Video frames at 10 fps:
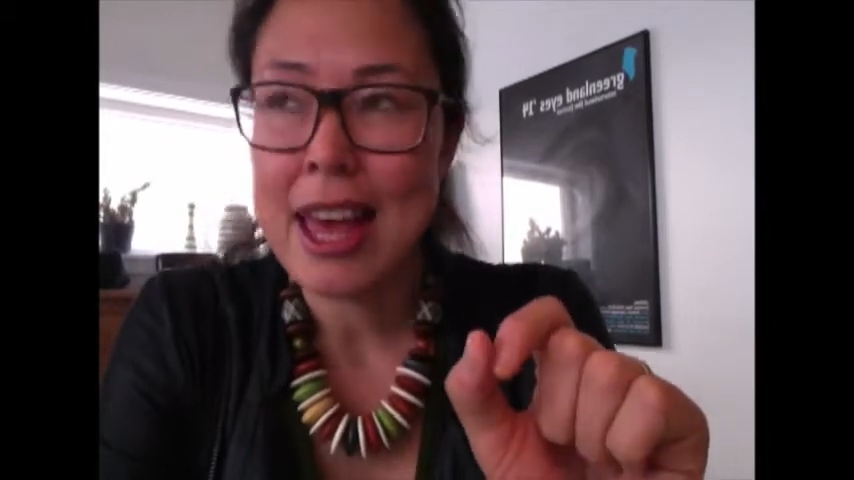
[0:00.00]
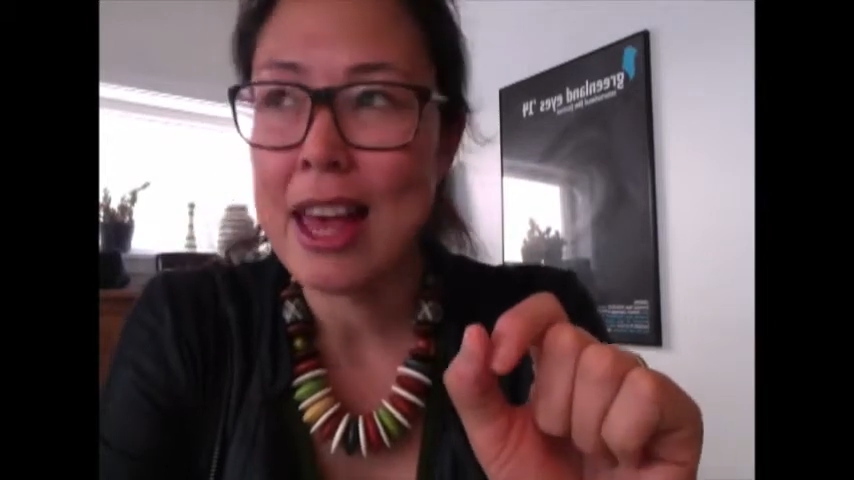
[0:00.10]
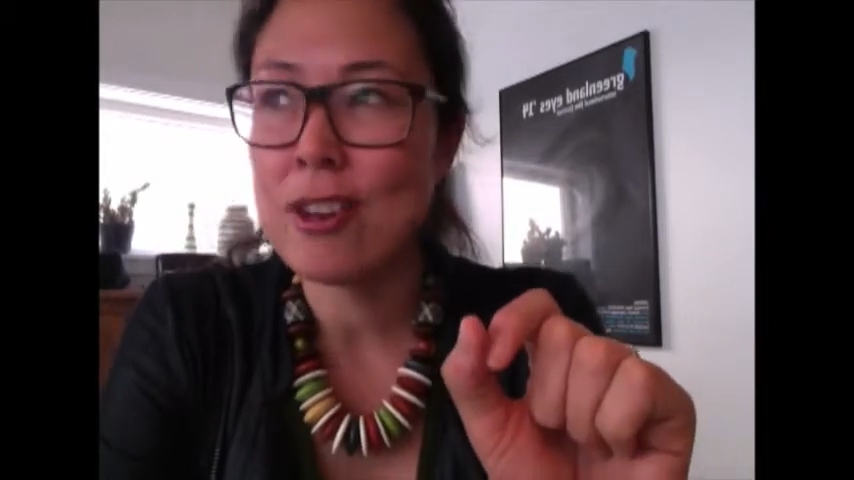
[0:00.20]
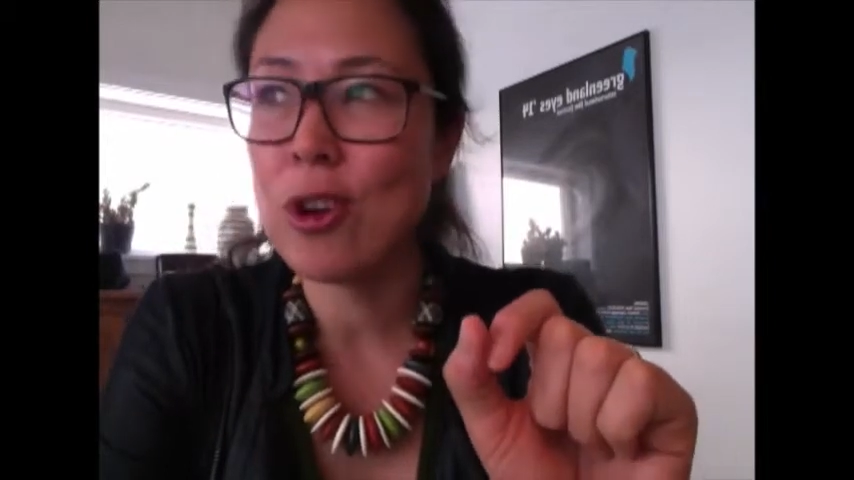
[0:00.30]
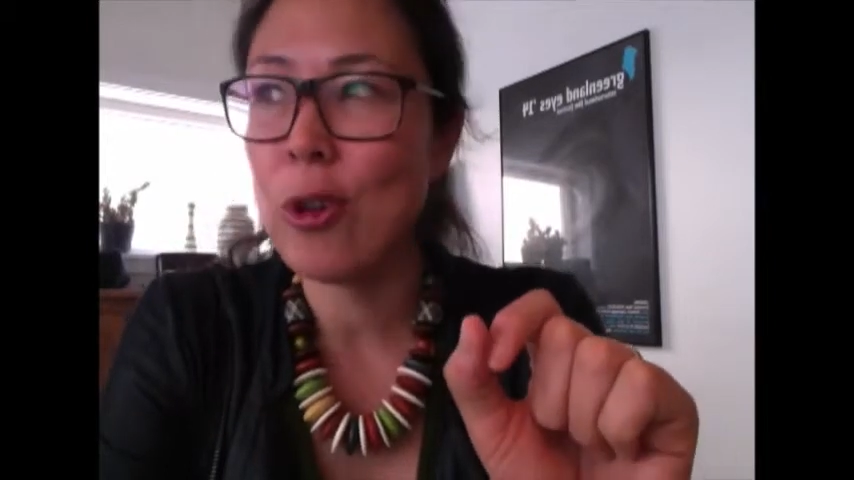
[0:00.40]

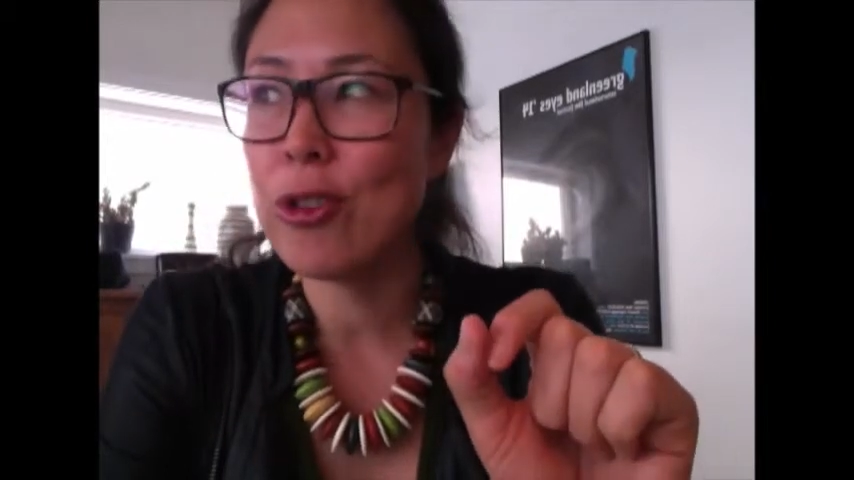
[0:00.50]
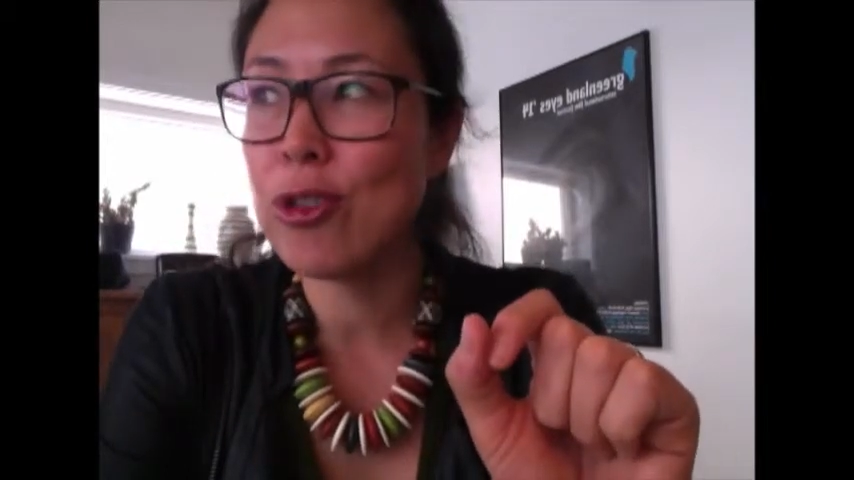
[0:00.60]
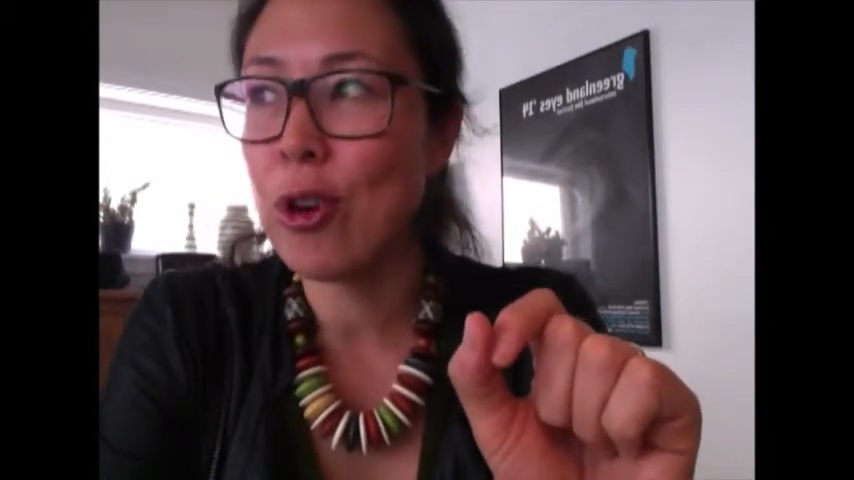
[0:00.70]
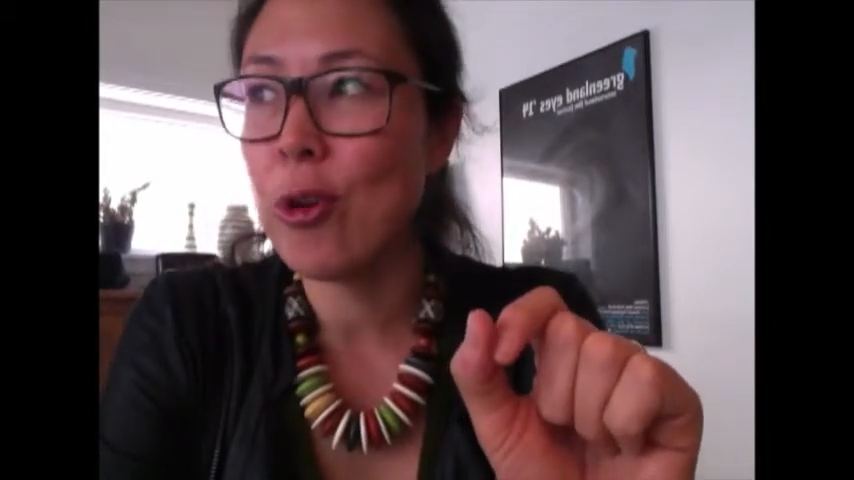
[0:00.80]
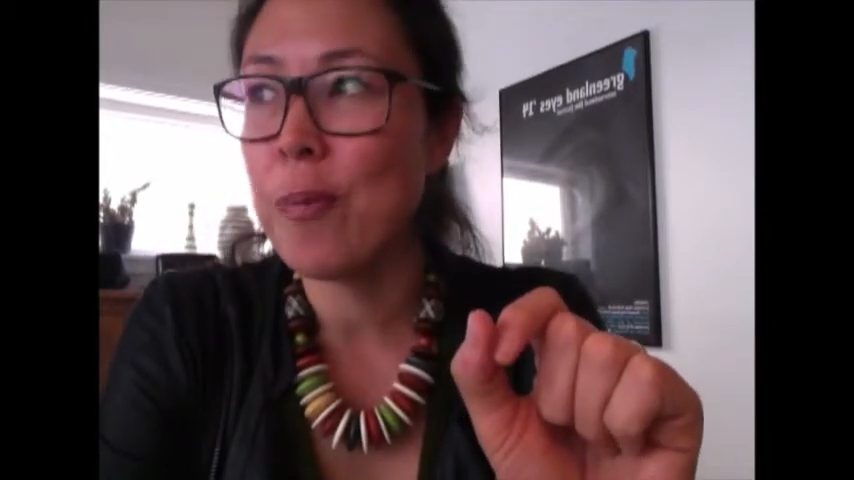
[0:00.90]
and
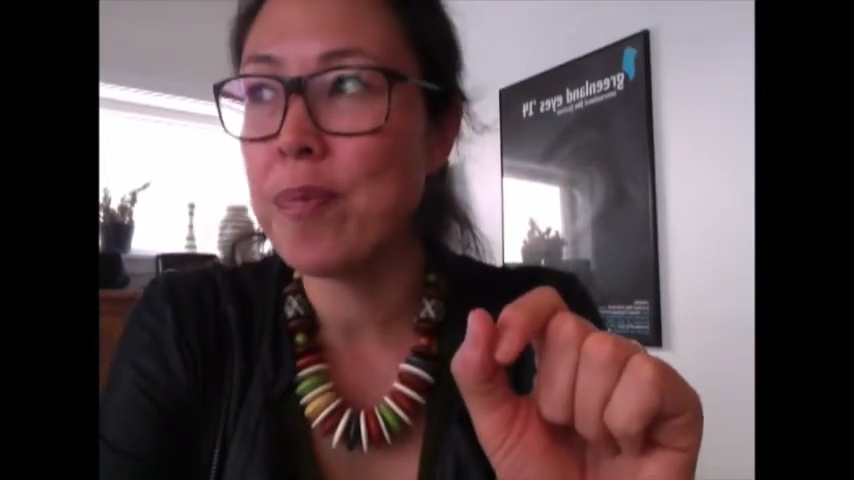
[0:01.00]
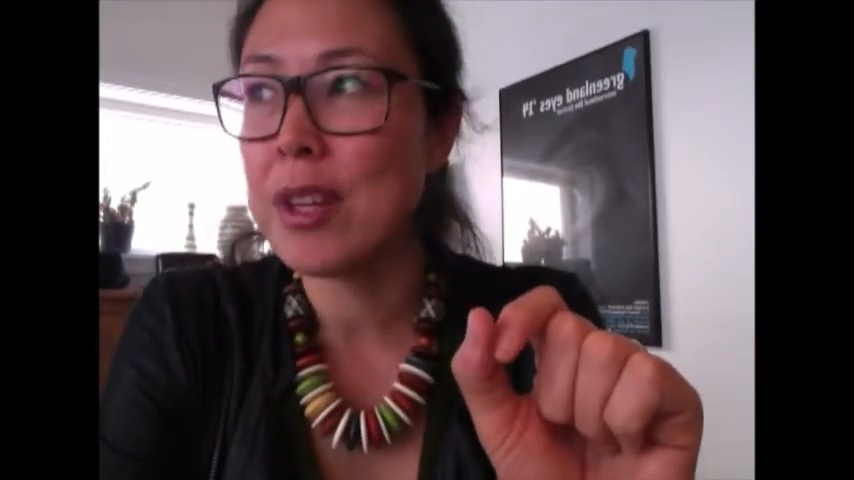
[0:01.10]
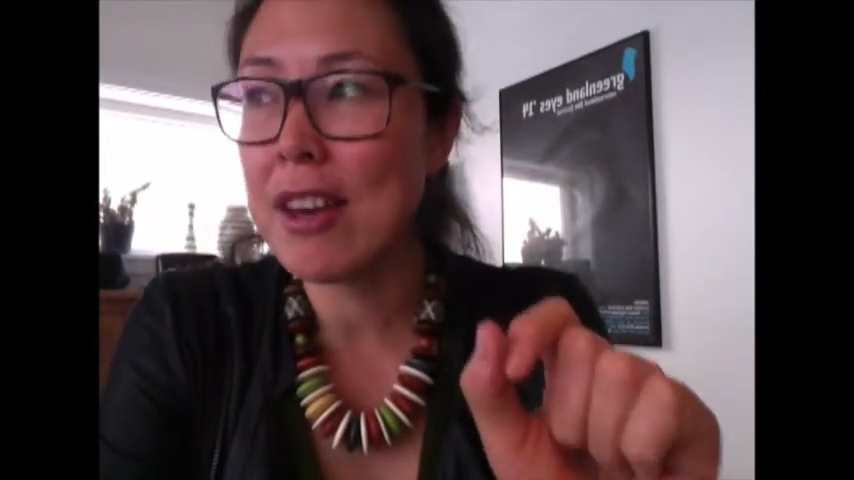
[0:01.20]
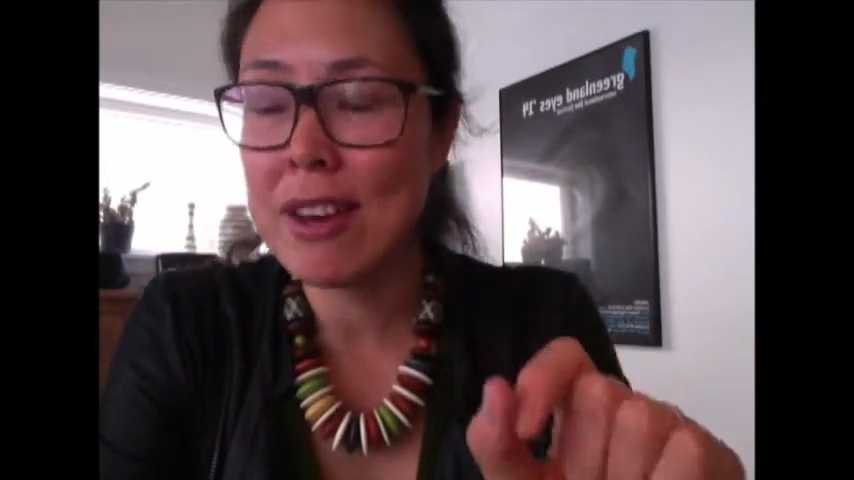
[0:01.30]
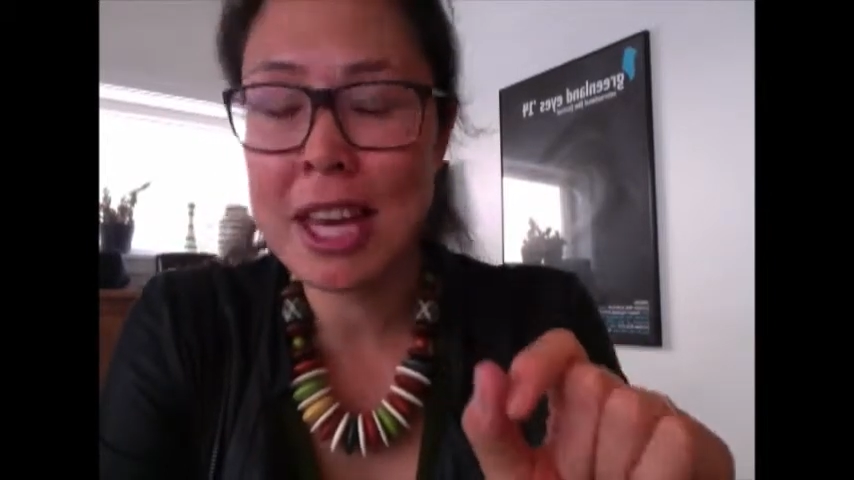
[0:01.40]
also
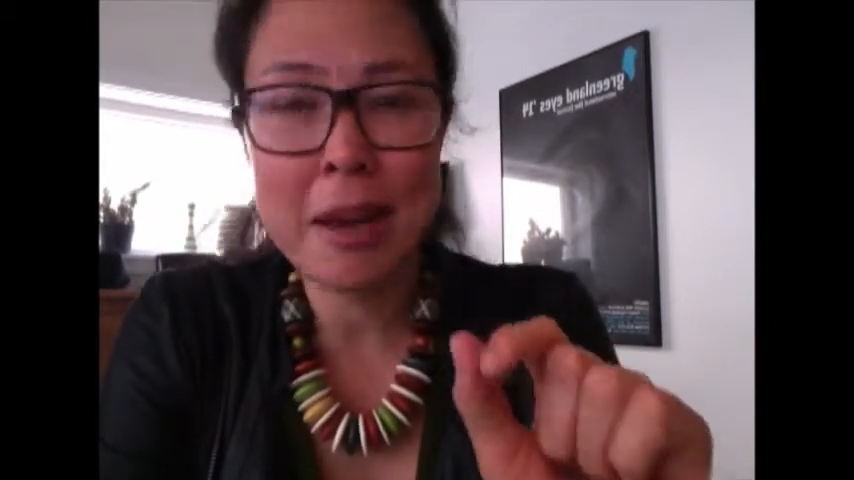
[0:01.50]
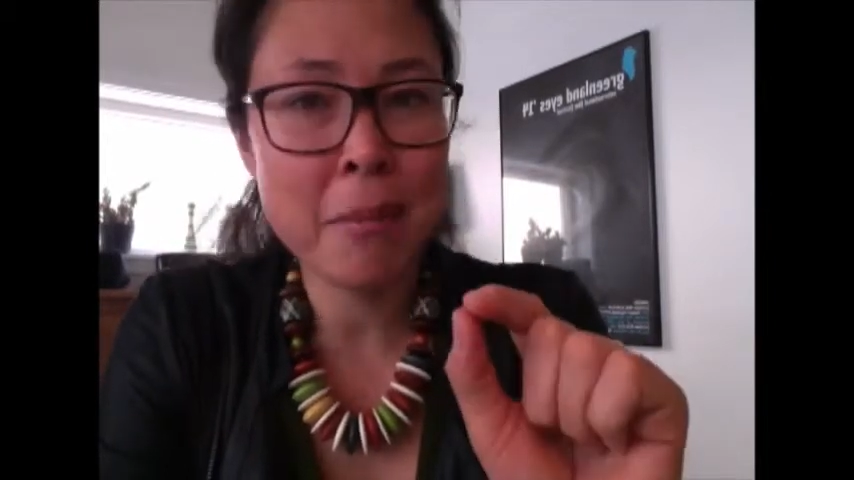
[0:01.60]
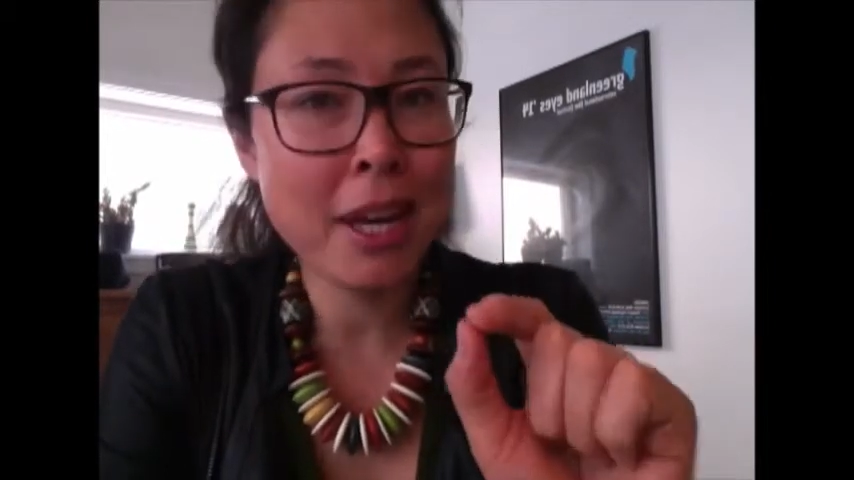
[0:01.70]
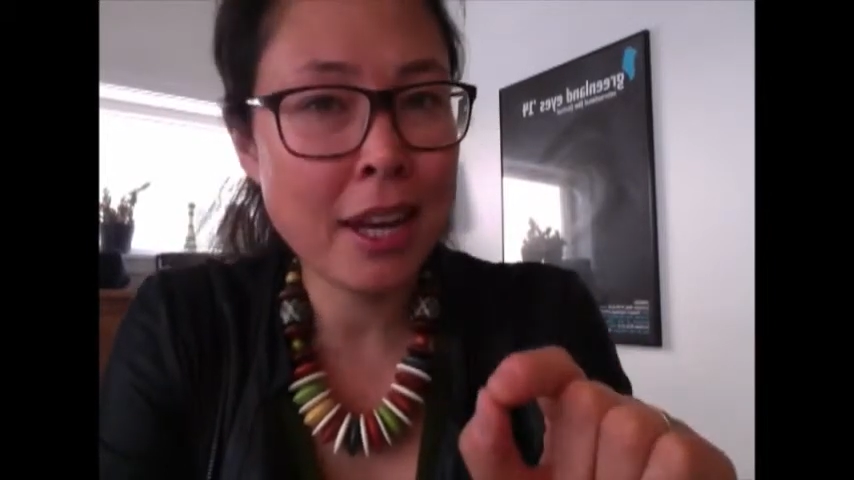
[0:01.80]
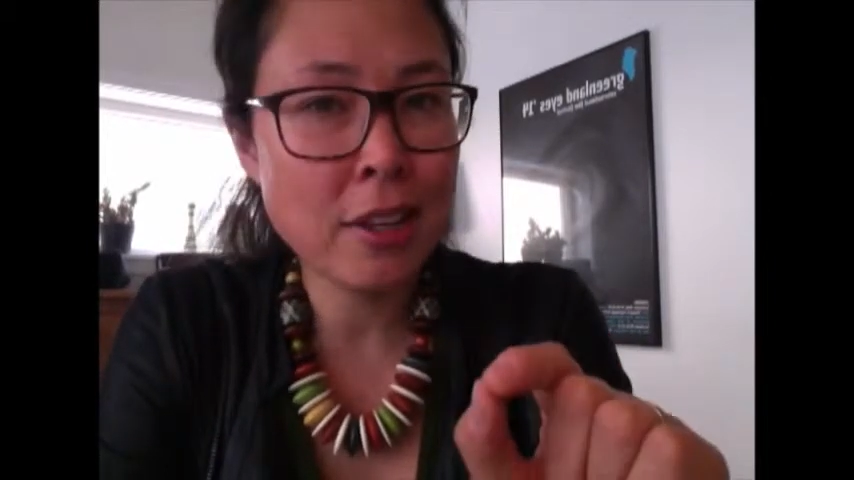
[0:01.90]
giving him
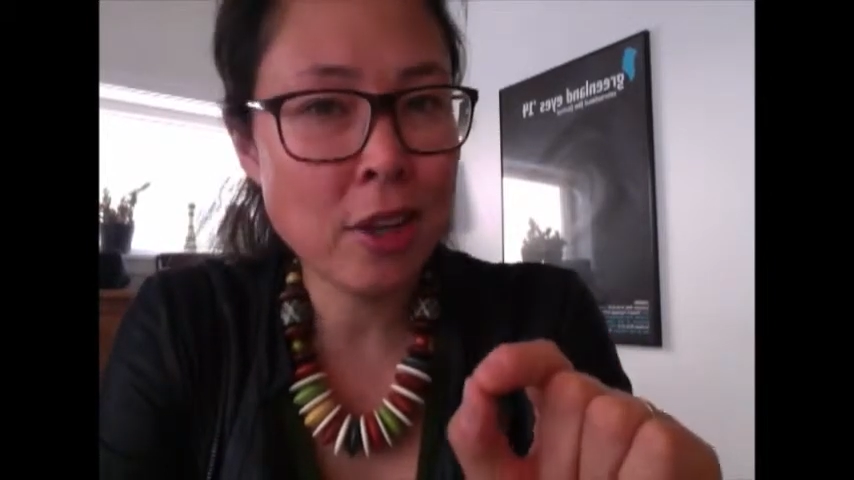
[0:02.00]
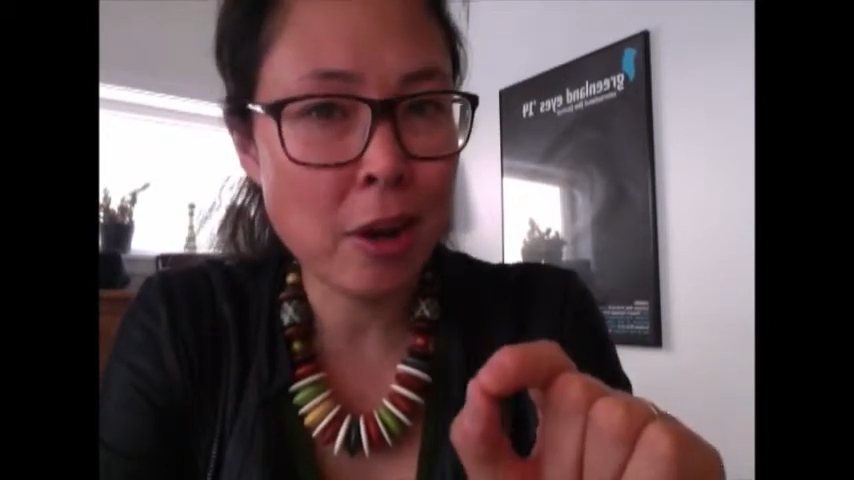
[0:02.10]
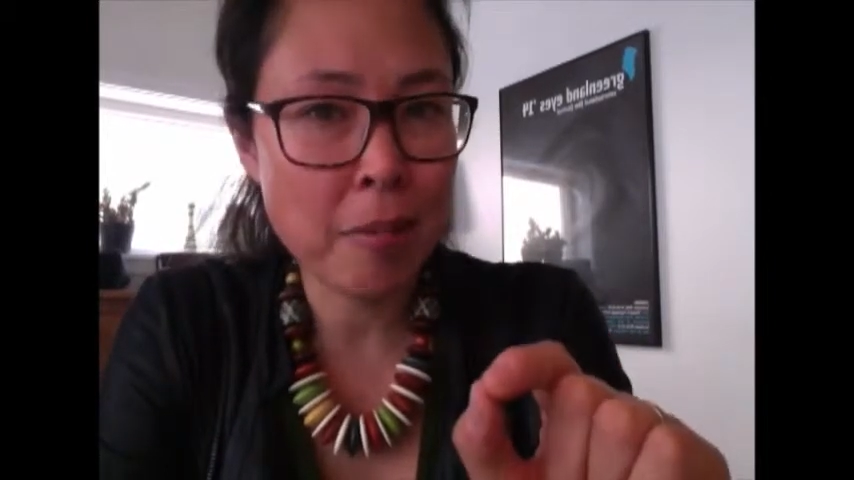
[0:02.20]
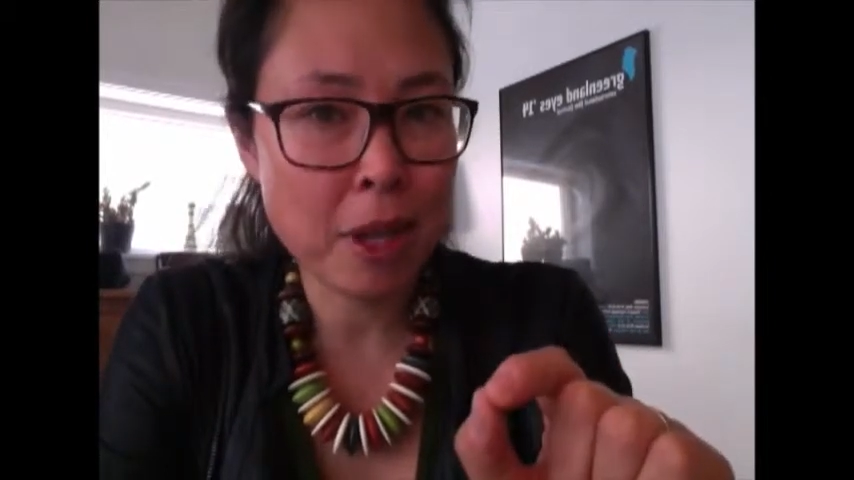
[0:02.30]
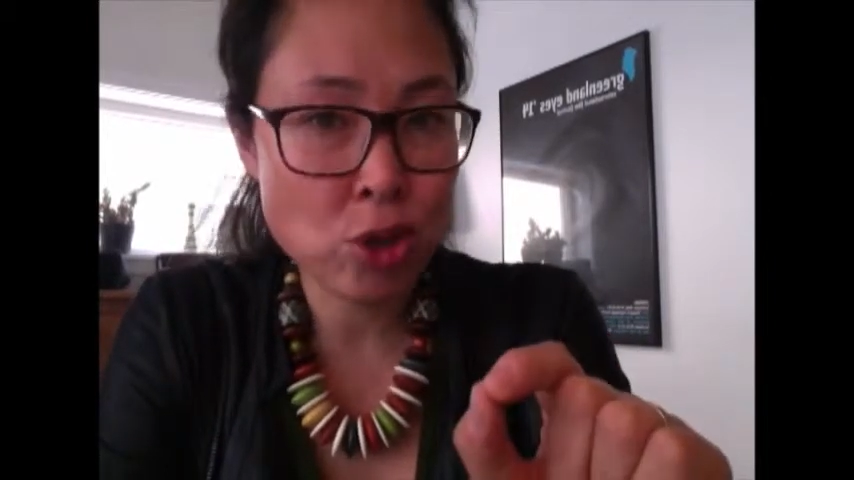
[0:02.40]
an income in